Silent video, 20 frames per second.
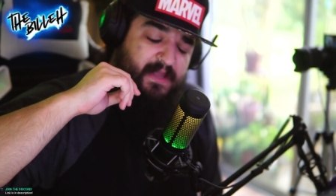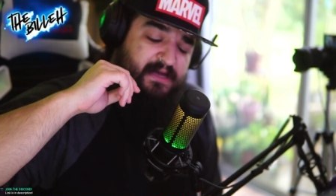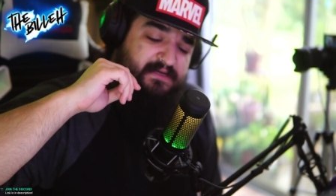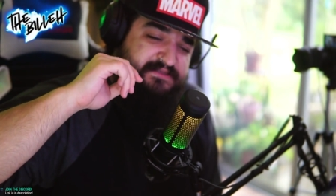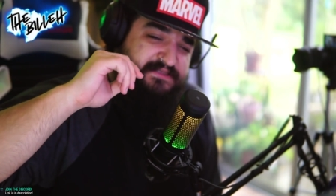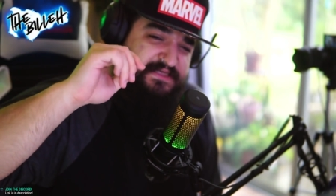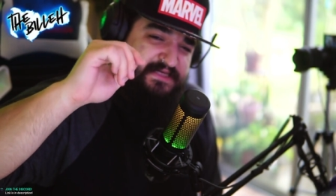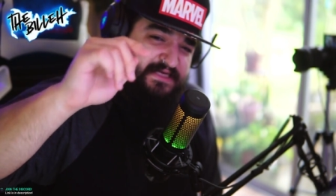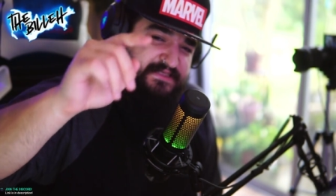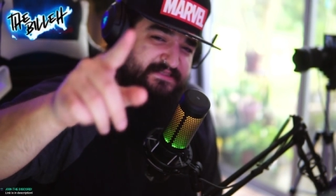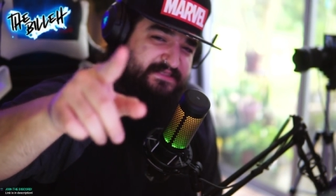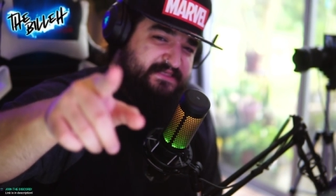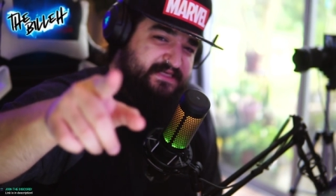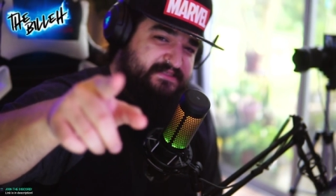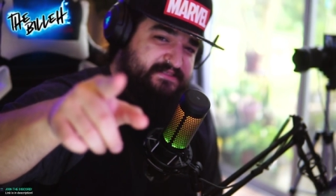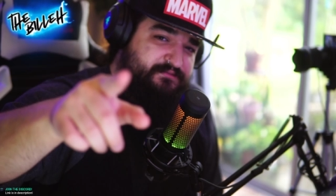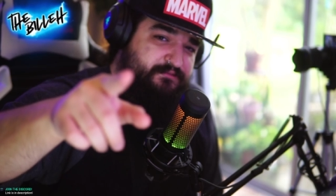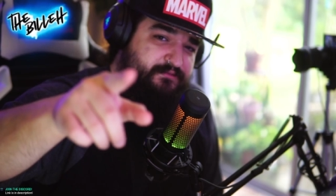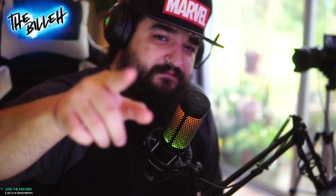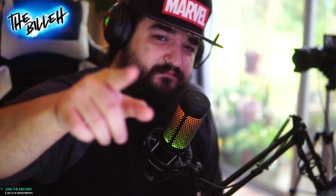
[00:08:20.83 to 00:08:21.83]
I'll see you guys in the
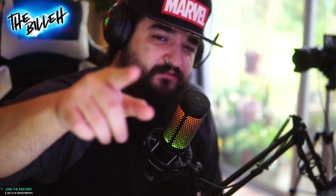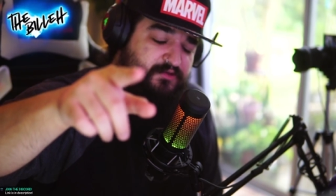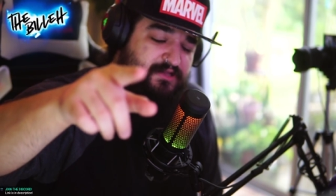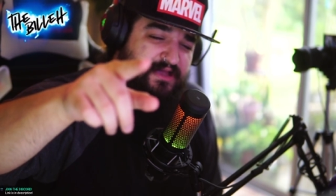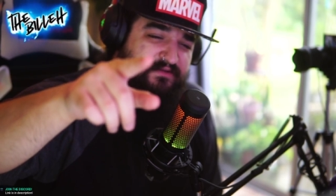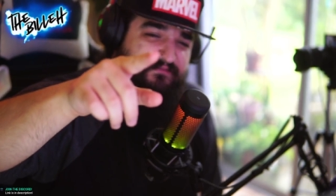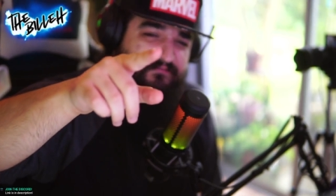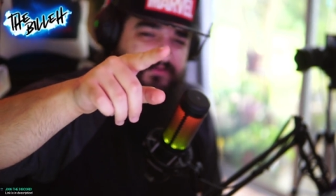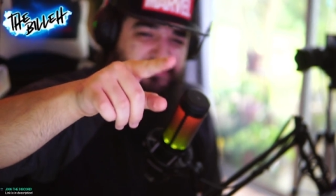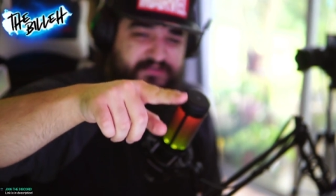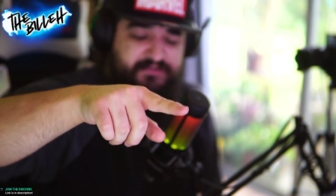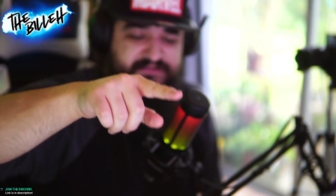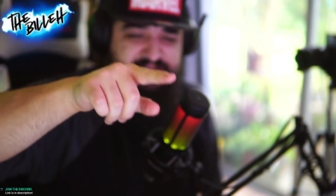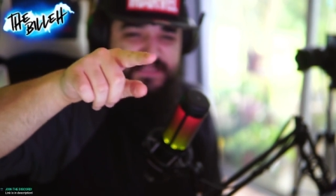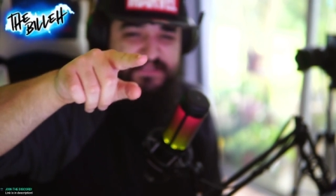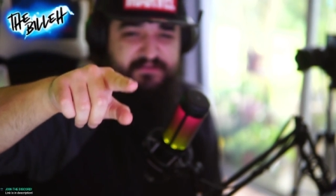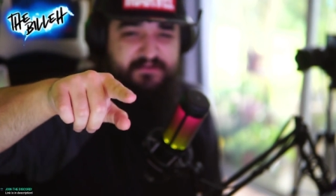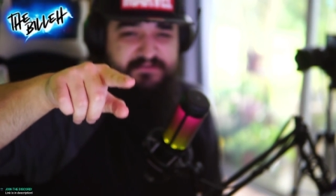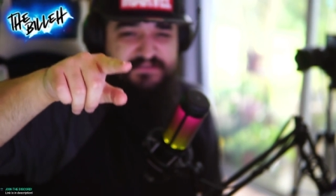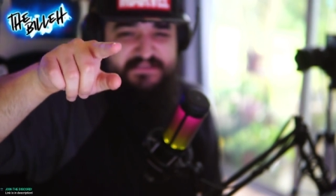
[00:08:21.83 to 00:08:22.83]
next one. We're live every Tuesday,
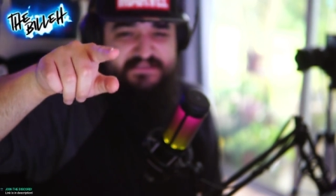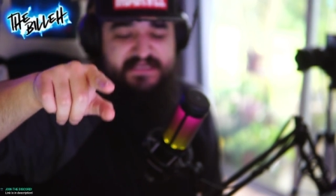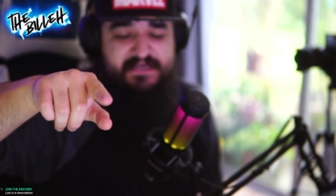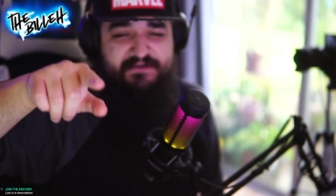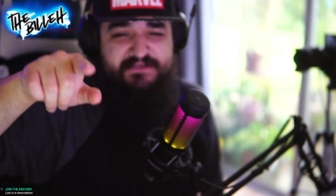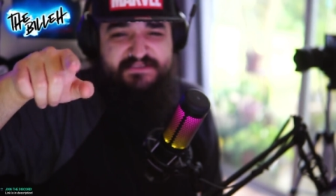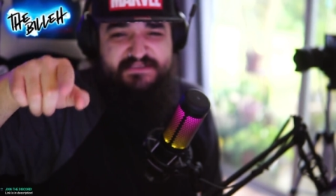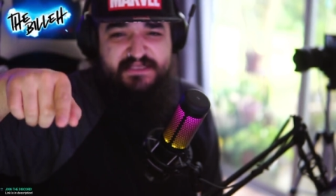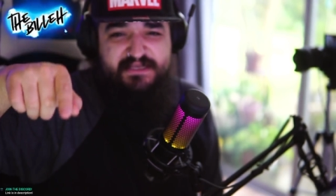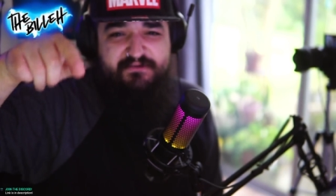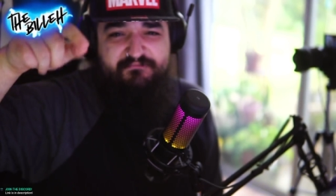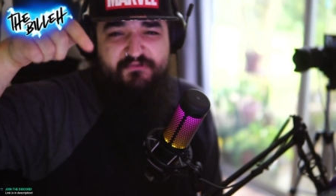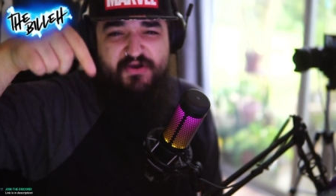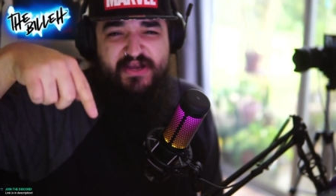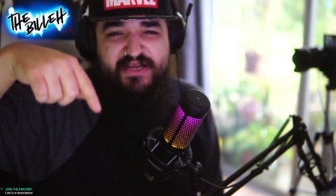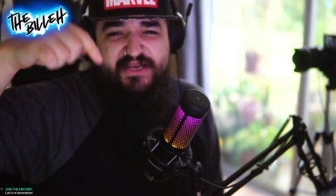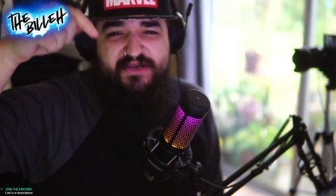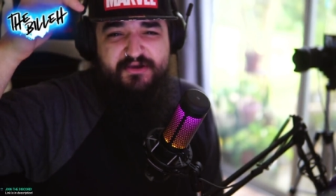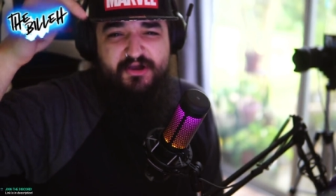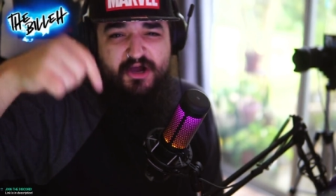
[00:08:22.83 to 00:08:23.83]
Thursday, Saturday, and Sunday right
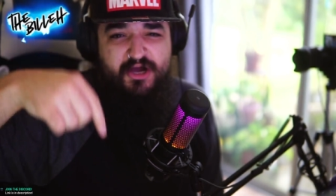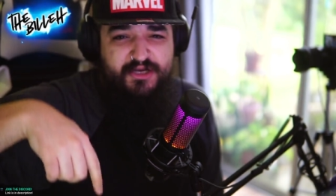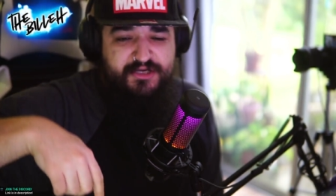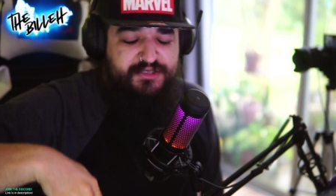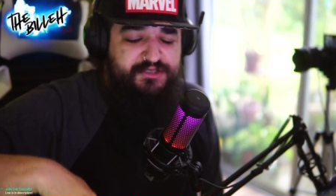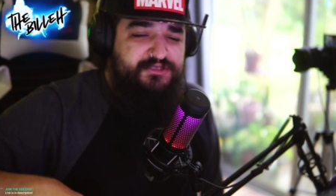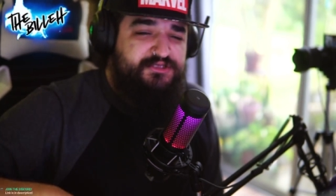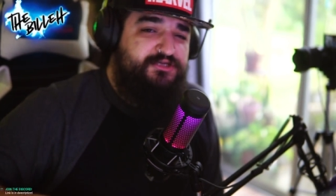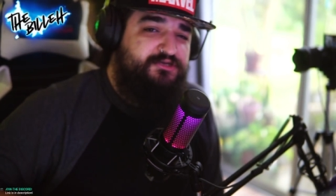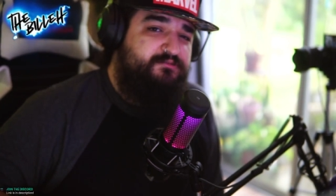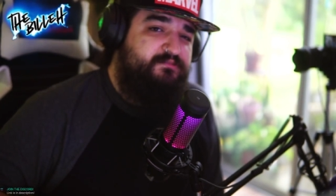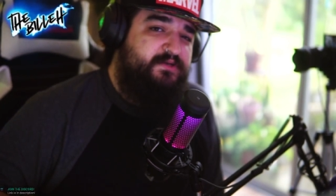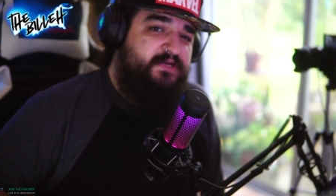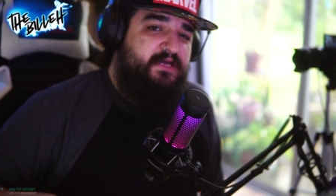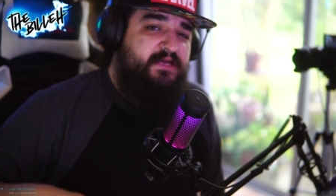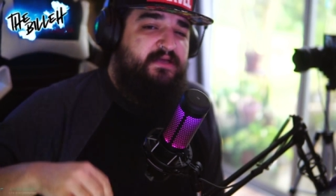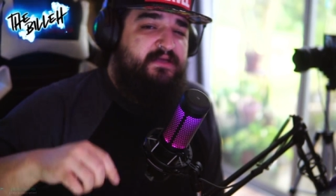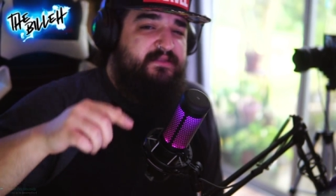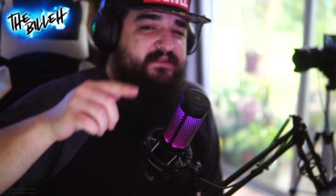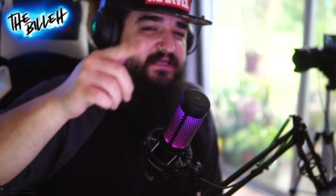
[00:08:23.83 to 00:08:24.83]
here on YouTube.
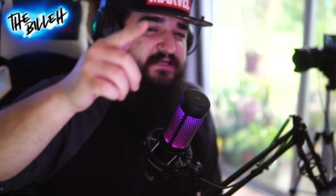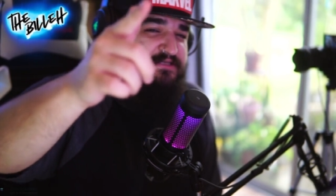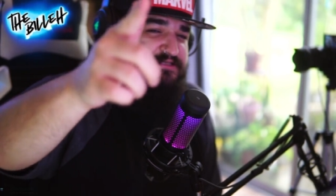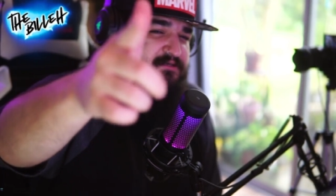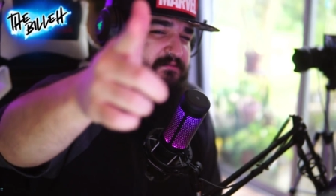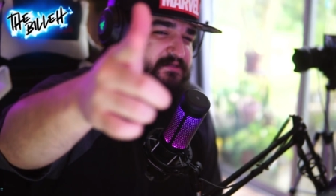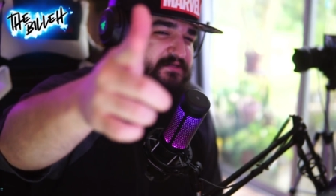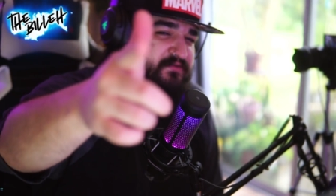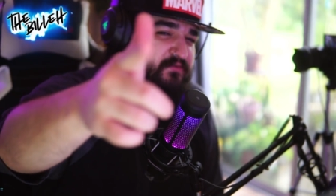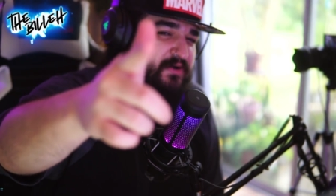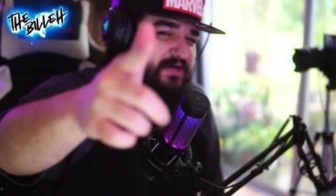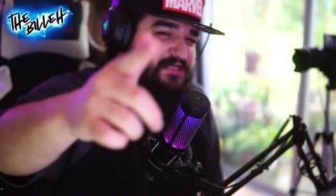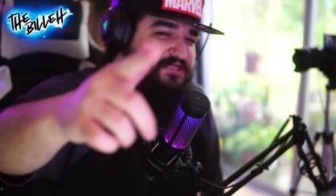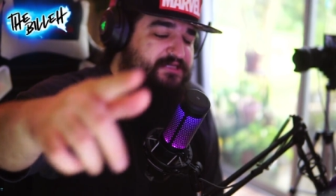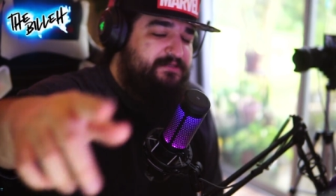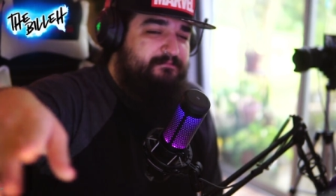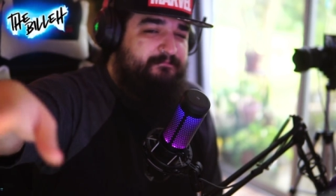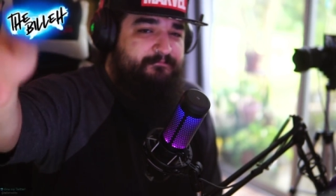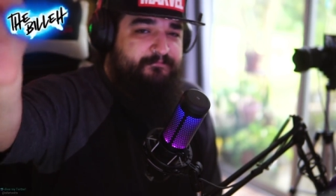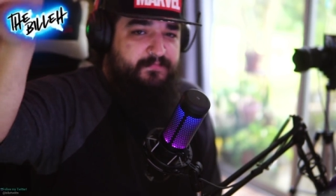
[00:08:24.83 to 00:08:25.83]
Thank you so much for
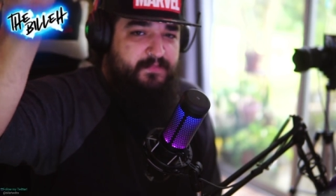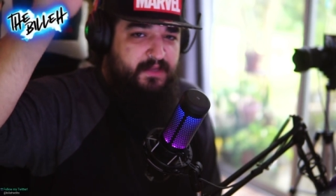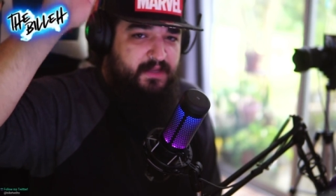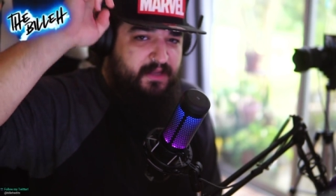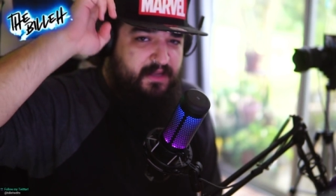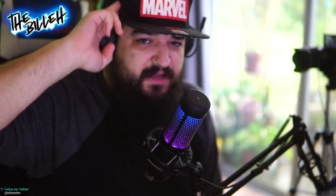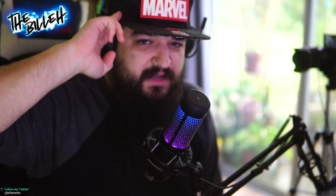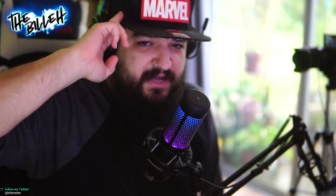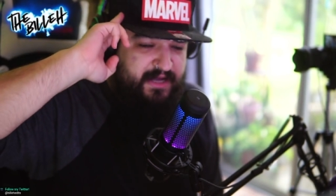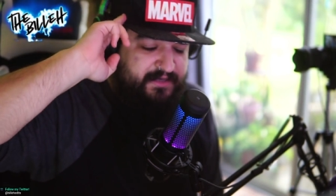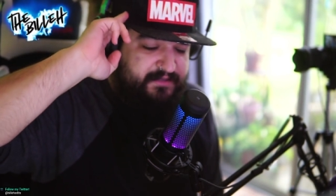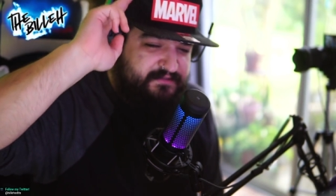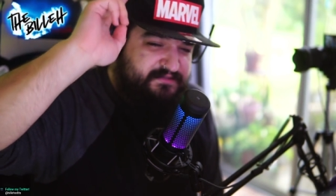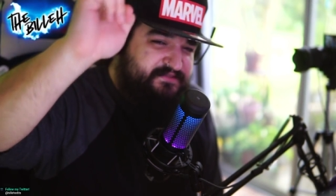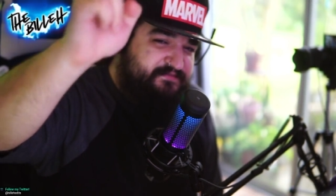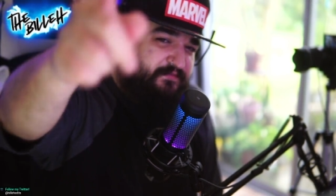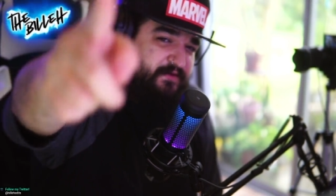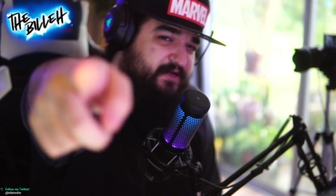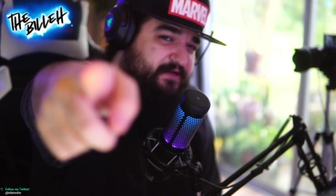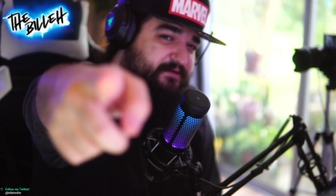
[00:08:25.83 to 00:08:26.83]
watching. Adios
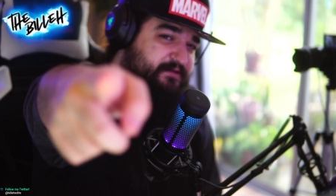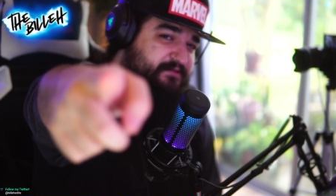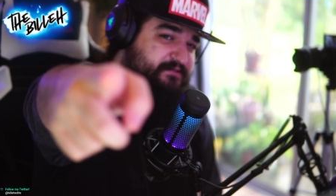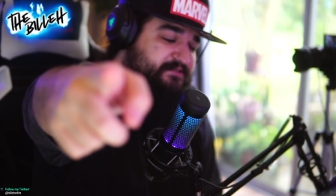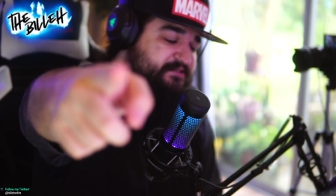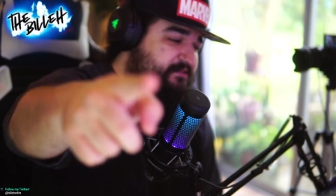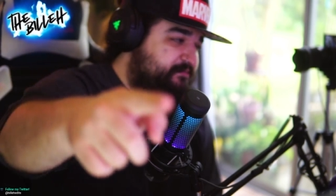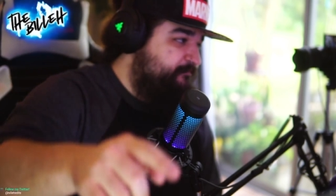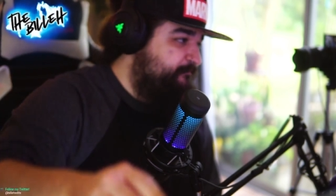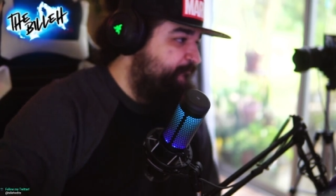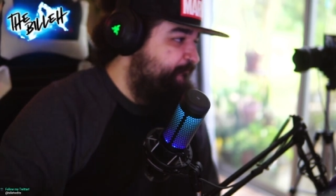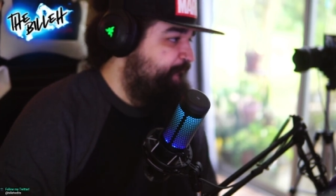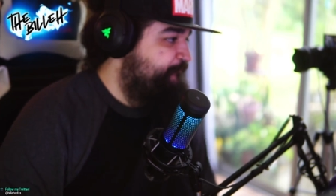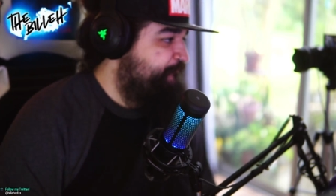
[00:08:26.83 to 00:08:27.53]
for now, dudes.